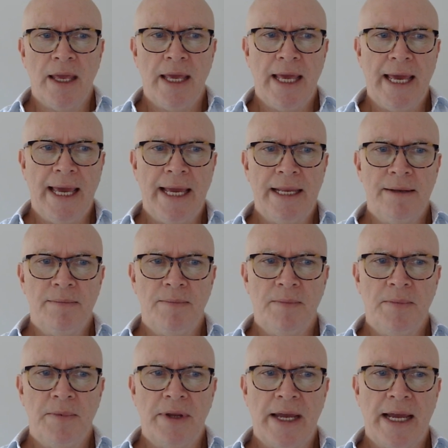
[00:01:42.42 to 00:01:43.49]
and
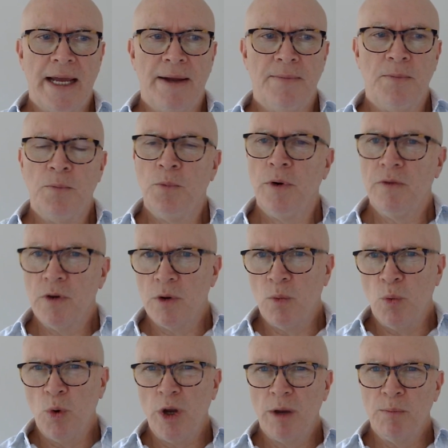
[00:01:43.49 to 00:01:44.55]
we've got a
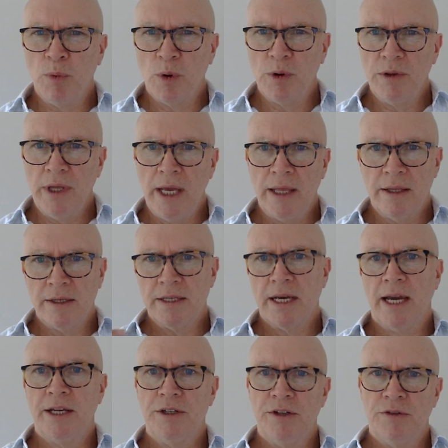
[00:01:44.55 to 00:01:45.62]
workbook there that
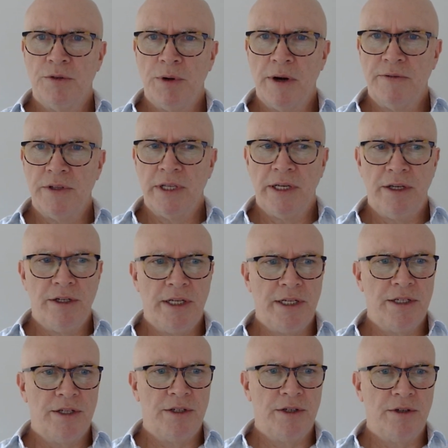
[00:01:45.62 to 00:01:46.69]
takes you through everything you need
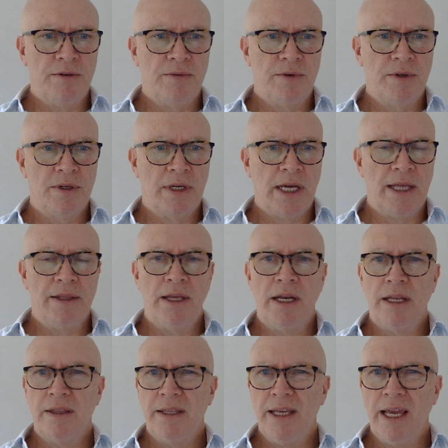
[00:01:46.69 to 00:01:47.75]
to do. And then
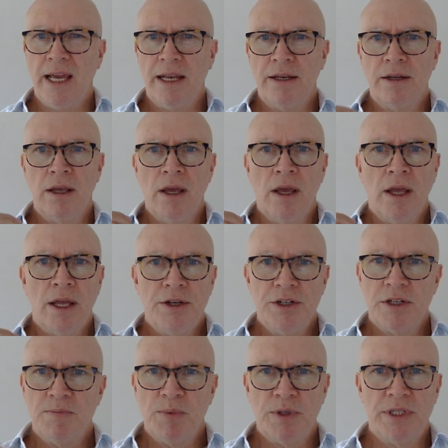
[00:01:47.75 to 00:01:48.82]
at the end,
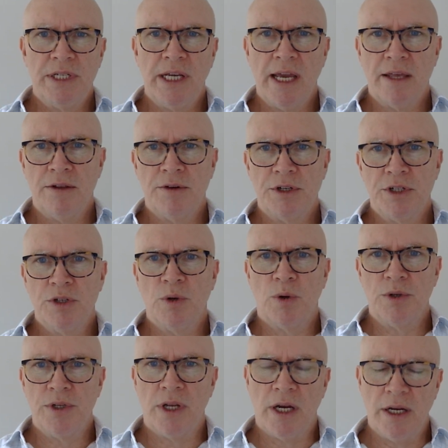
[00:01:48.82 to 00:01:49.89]
just put together a
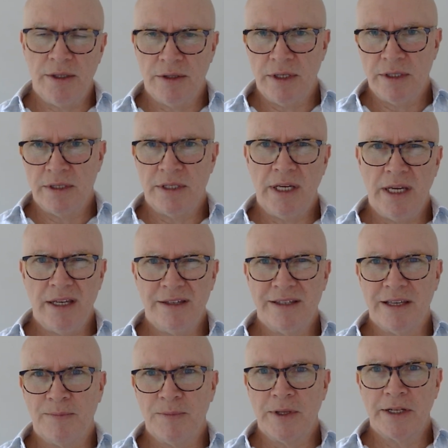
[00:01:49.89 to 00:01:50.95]
short note that says
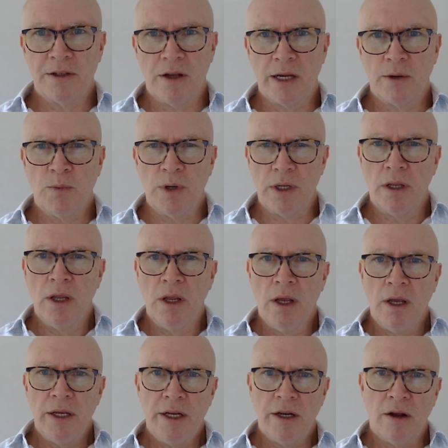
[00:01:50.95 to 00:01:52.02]
something like, well,
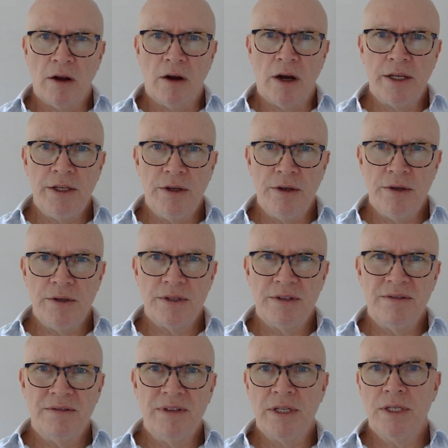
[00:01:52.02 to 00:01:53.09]
I used
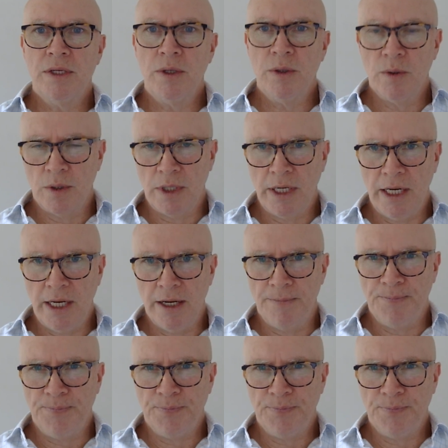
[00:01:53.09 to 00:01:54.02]
this tool here,